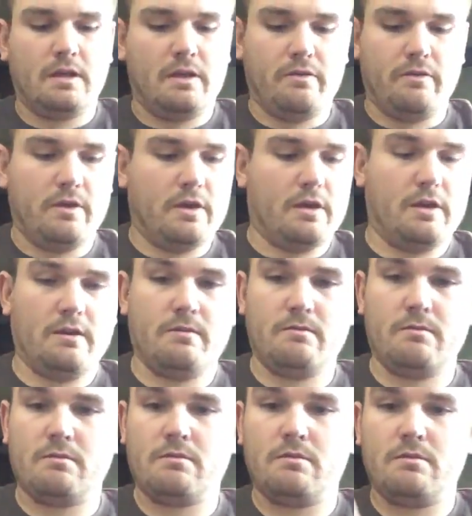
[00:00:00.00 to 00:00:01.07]
And then
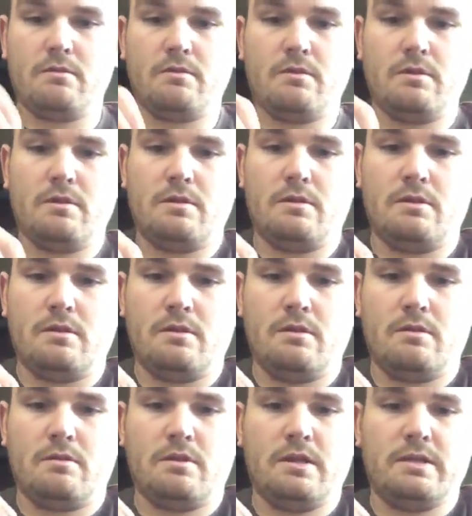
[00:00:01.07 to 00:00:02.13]

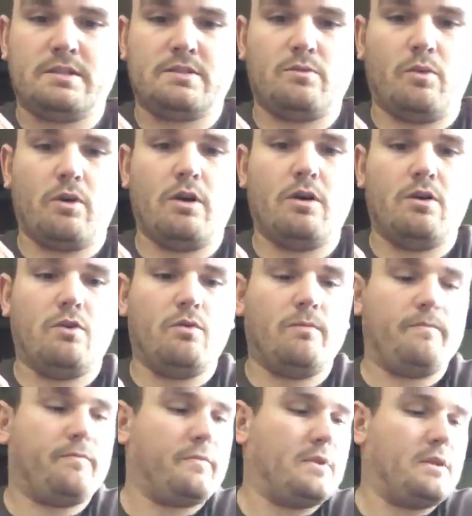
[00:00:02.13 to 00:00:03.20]
this will go
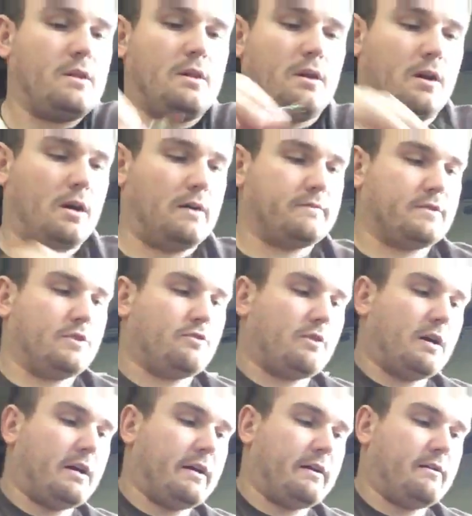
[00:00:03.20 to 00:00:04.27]
off to
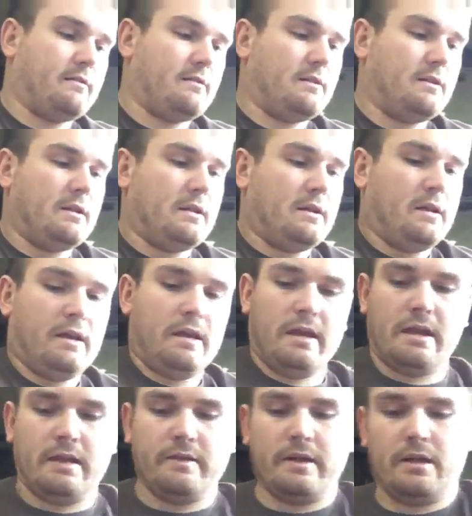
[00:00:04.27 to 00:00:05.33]
dry.
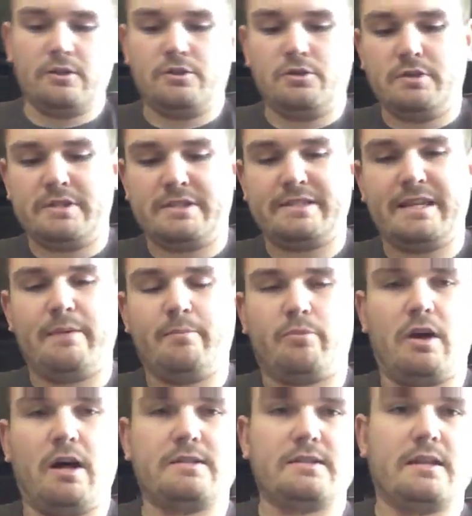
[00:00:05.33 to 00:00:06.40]
And then I'll do the same
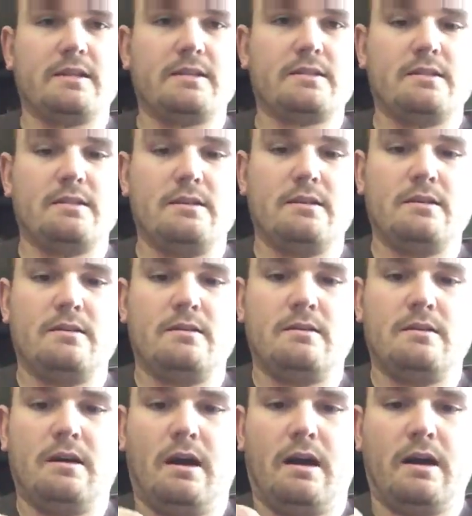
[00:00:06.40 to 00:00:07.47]
process
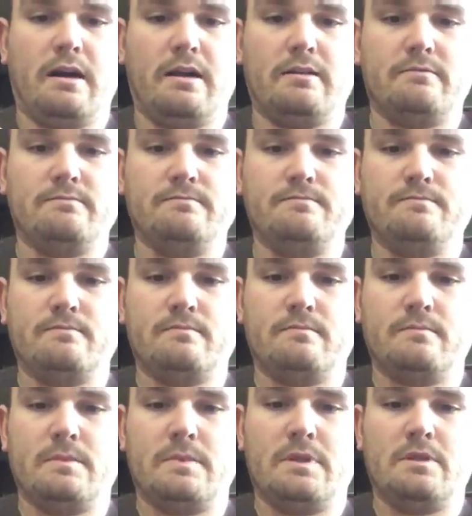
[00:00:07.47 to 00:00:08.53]
on
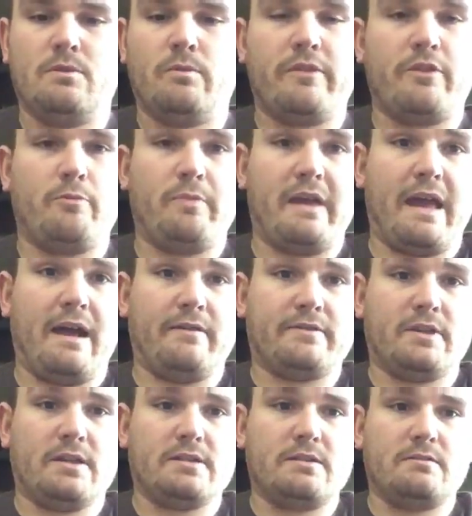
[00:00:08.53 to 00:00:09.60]
whether it be half
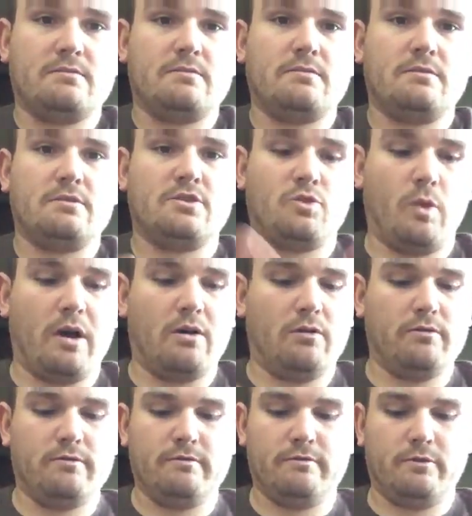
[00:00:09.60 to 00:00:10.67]
dozen,
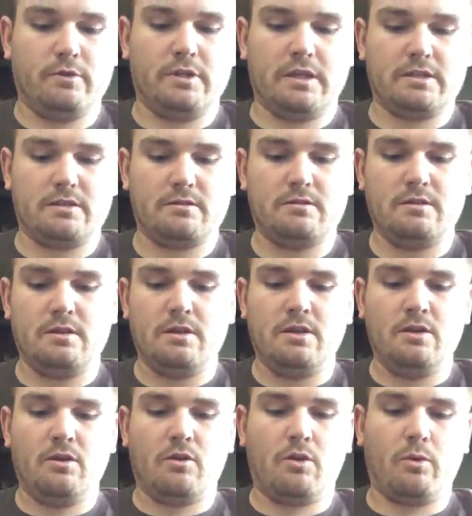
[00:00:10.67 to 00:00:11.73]
12, full dozen,
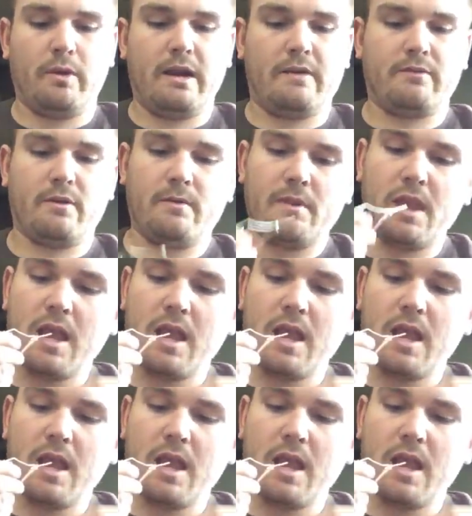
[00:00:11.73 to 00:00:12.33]
or whatever.